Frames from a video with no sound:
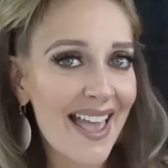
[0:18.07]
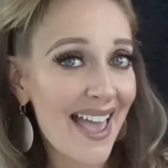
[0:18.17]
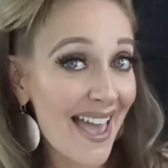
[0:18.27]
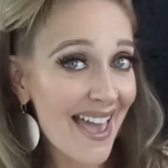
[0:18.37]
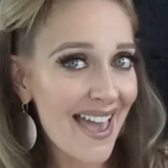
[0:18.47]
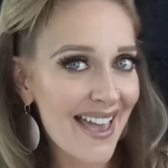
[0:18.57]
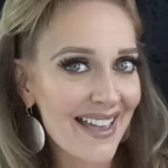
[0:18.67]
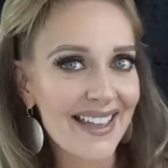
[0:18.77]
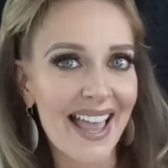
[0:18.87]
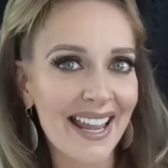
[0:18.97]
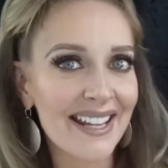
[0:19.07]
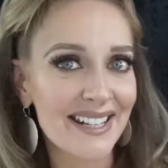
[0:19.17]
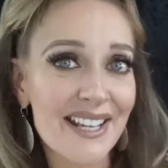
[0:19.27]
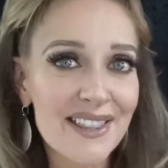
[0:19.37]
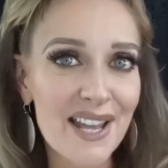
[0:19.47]
Hey,
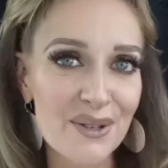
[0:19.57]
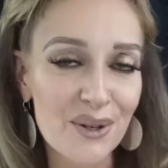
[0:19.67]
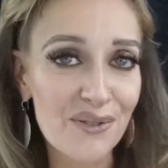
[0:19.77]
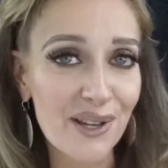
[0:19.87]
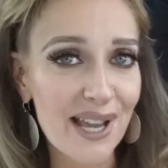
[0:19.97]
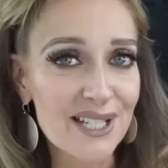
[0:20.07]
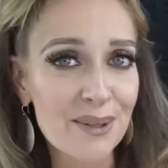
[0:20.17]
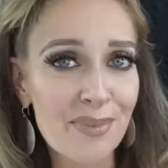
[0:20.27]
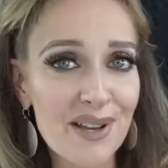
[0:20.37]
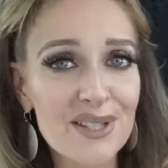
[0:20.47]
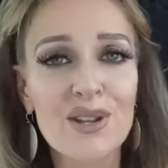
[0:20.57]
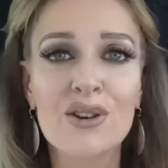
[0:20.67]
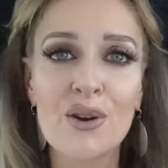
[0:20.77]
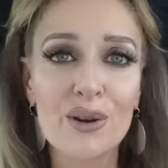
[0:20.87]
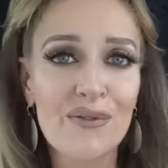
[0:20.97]
and hit that notification bell so
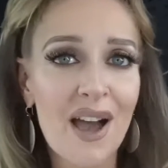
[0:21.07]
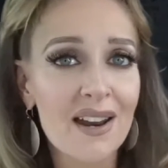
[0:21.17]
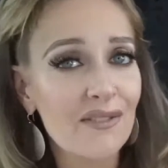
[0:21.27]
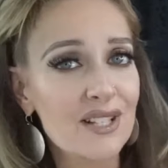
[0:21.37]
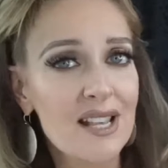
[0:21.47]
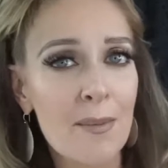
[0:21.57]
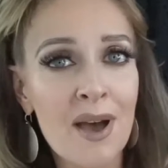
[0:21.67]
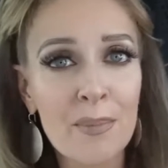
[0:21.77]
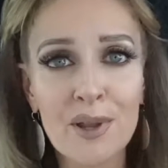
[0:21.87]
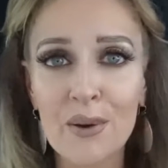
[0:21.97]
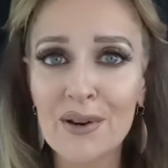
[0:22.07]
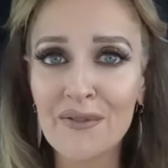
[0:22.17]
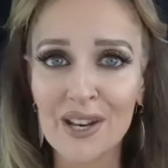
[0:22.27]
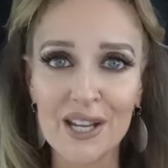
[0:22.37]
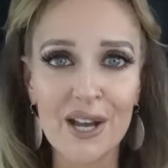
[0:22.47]
you're notified every time I upload
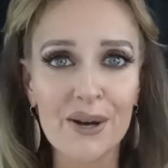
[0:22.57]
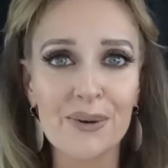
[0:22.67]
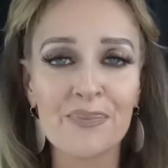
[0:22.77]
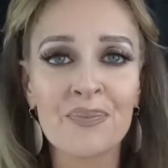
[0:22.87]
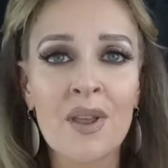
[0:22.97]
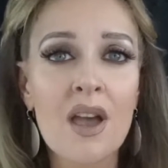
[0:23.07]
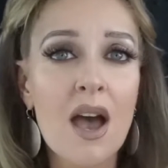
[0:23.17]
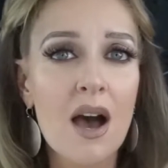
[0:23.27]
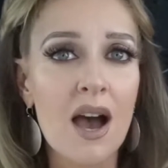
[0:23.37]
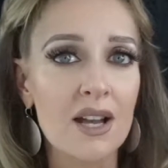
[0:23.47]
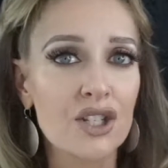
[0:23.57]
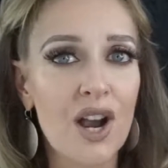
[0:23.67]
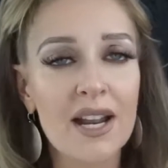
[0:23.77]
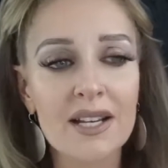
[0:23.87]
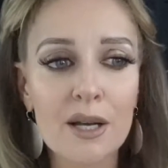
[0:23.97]
a video. I
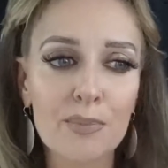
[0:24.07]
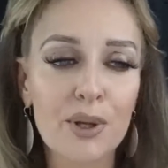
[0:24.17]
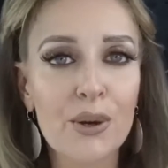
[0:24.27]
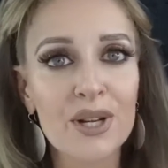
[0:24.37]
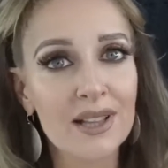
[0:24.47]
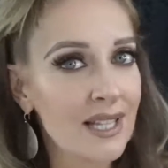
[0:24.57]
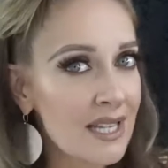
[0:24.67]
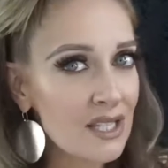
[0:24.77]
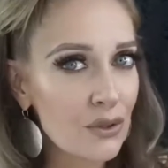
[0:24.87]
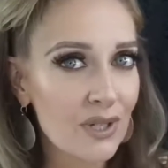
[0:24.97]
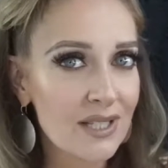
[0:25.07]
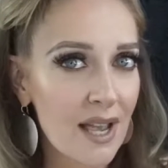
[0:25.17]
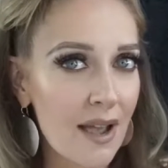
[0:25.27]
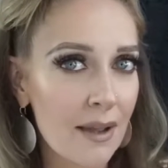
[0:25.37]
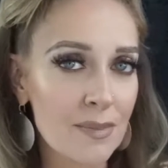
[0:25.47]
try to upload at least three
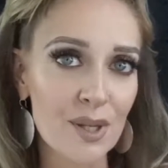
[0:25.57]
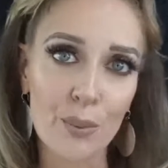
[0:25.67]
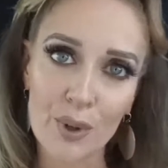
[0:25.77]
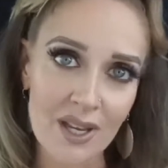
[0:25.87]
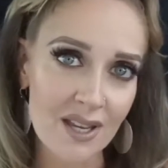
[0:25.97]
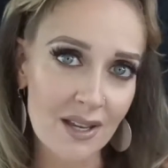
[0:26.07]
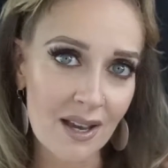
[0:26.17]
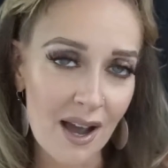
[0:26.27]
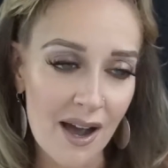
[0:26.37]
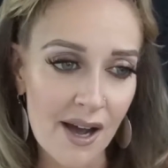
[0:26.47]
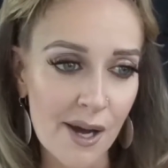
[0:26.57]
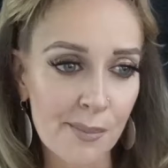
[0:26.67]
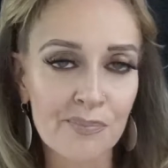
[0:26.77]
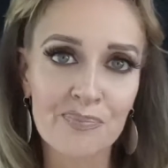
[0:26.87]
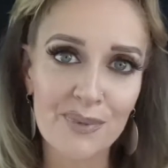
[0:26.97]
times a week,
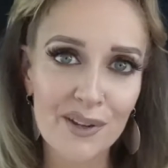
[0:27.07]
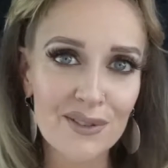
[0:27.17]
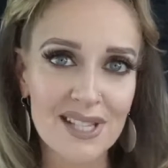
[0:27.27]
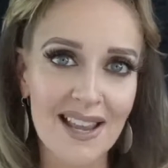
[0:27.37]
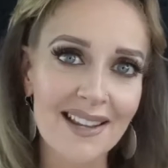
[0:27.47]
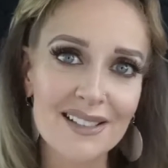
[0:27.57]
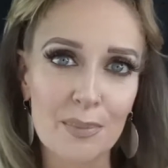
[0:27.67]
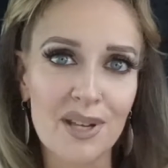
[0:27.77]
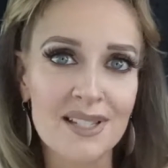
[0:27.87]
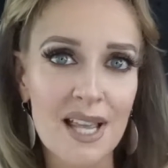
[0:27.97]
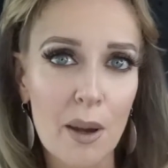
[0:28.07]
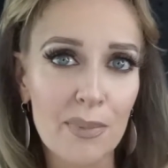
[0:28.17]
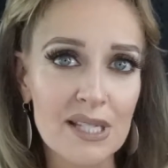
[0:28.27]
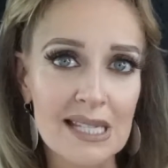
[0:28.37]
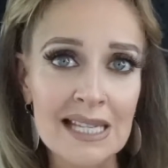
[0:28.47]
um, give or take, depends how
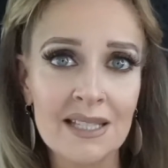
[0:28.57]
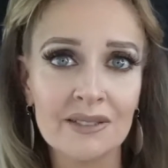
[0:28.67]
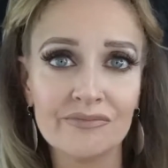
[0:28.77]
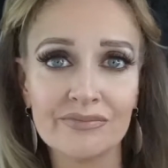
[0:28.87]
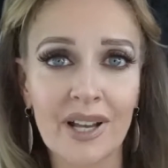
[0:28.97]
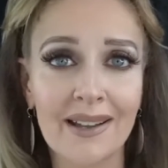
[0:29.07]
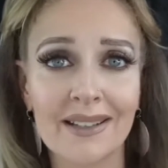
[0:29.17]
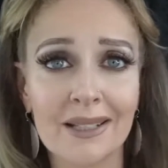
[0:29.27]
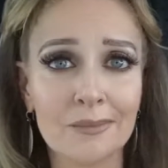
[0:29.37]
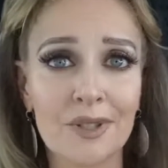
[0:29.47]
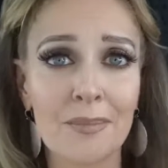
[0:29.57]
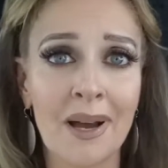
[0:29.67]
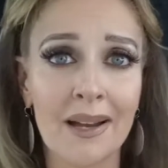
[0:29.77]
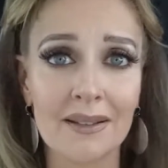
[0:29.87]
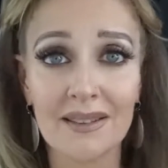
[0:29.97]
busy I am with
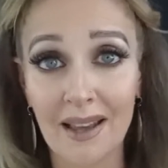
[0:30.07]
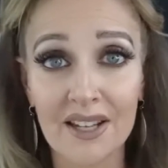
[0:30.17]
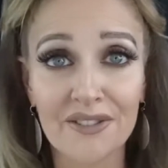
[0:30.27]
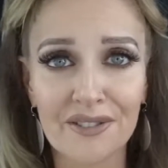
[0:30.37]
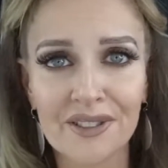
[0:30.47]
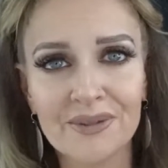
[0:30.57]
my life.